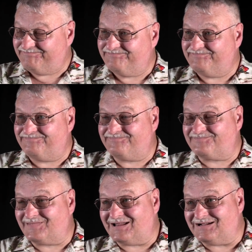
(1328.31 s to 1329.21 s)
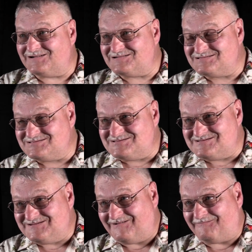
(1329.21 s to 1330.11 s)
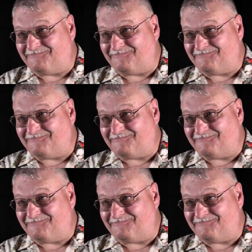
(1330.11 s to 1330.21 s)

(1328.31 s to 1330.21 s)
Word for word: I mean, that's got to be, it's got to be a, a,